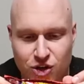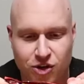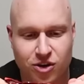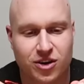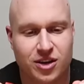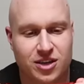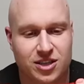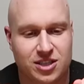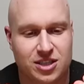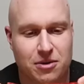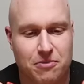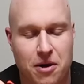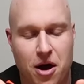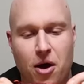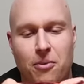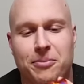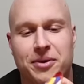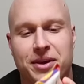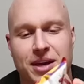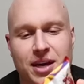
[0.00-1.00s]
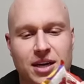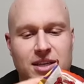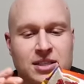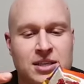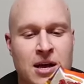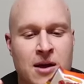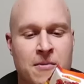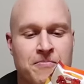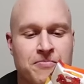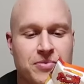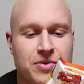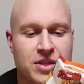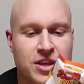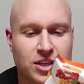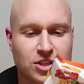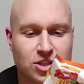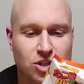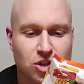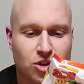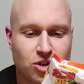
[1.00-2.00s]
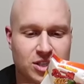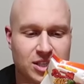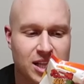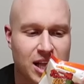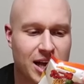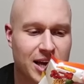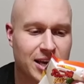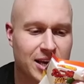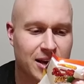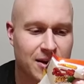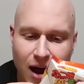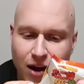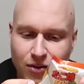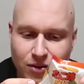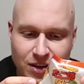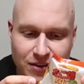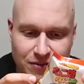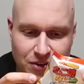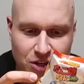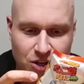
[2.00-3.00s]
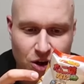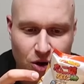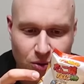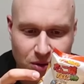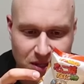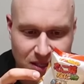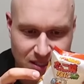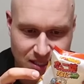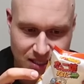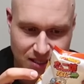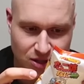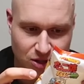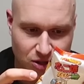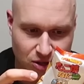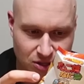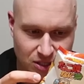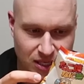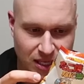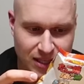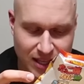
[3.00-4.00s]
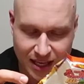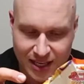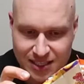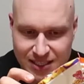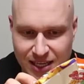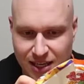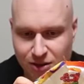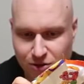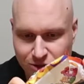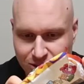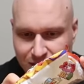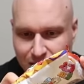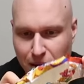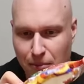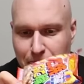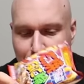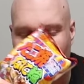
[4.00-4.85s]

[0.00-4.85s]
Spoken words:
curious about because this looks like, I don't even know what this looks like. Like I said, it looks like a